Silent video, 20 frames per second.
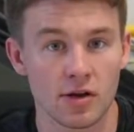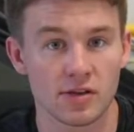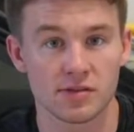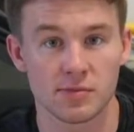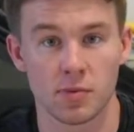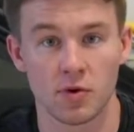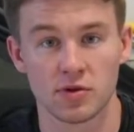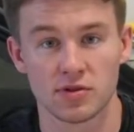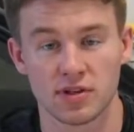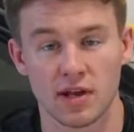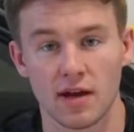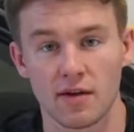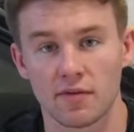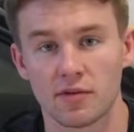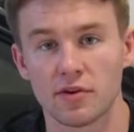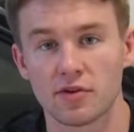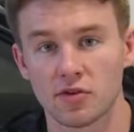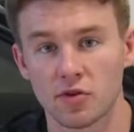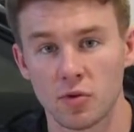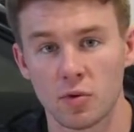as opposed to
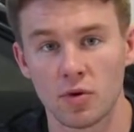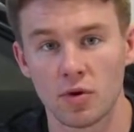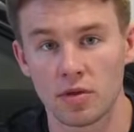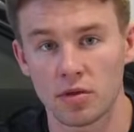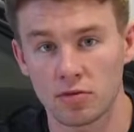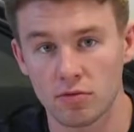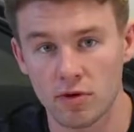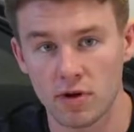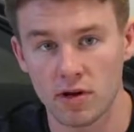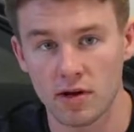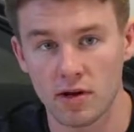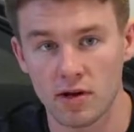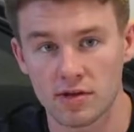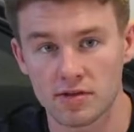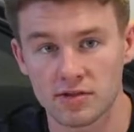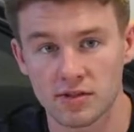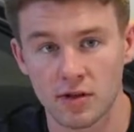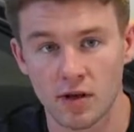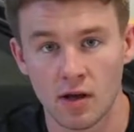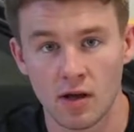every 2 or 3
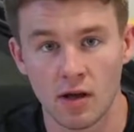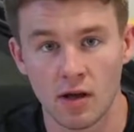years.